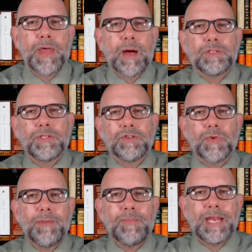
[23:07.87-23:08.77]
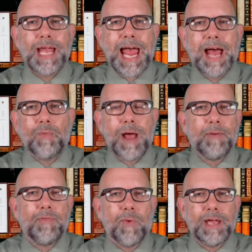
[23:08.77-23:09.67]
That was a dream that he had right
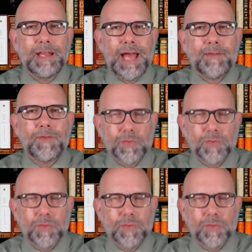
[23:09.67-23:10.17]
before he left.